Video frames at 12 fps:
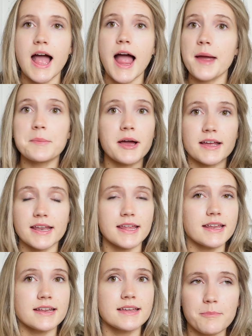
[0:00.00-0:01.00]
I'm not
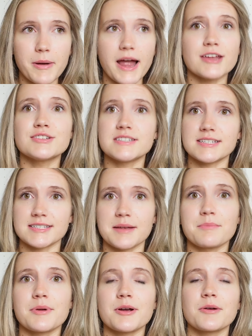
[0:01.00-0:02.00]
kidding. By
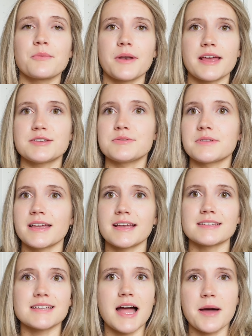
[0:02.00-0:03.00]
December, when I do like
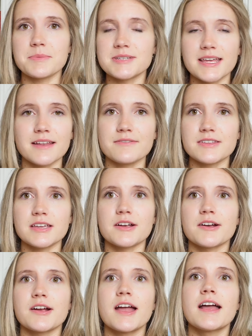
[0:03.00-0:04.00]
a top 10 of the
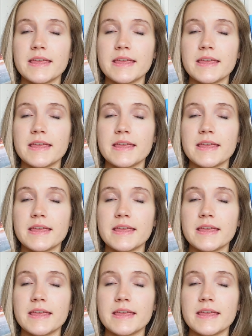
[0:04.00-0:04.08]
year,